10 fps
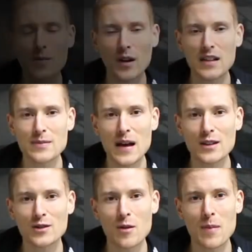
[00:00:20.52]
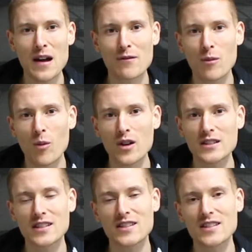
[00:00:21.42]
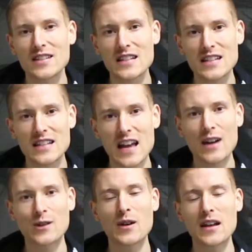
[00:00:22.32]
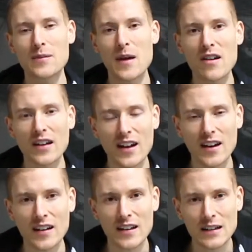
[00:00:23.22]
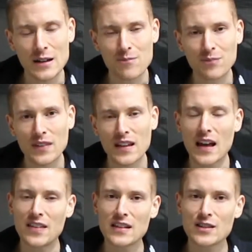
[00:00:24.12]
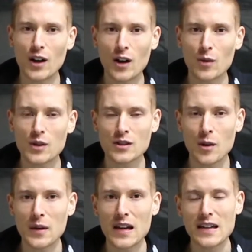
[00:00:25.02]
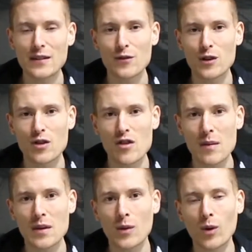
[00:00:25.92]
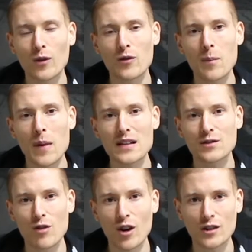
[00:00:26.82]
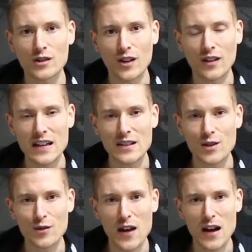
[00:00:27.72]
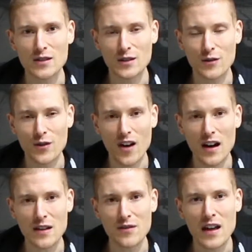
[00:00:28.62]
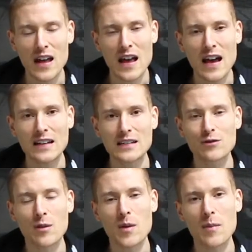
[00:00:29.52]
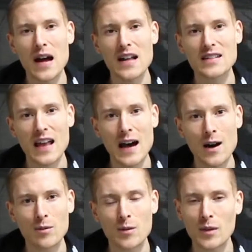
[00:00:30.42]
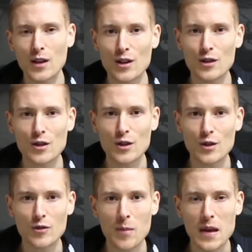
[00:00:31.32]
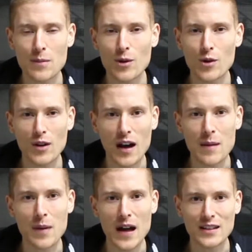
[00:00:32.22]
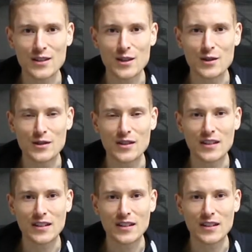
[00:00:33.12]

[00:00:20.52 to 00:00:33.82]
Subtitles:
Modest Mouse are a band from Washington in Seattle in America, and this song was nominated for a Grammy Award for Best Rock Song in 2005, and it's from the band's album Good News for People Who Like Bad News.